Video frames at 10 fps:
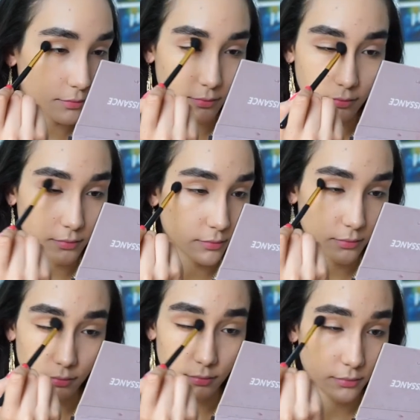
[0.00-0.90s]

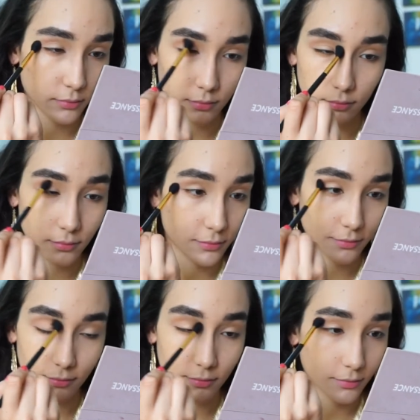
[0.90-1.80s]

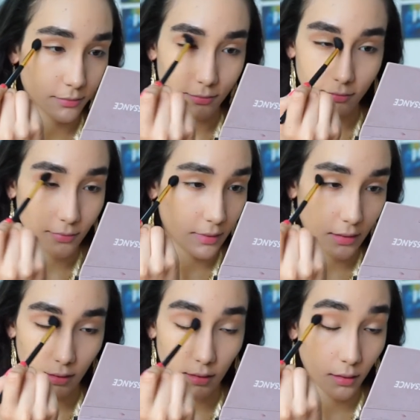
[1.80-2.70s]

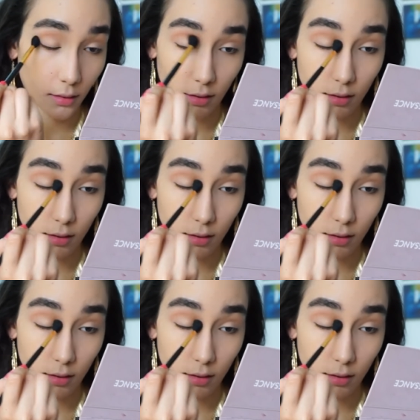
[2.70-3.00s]
No one is speaking in this clip.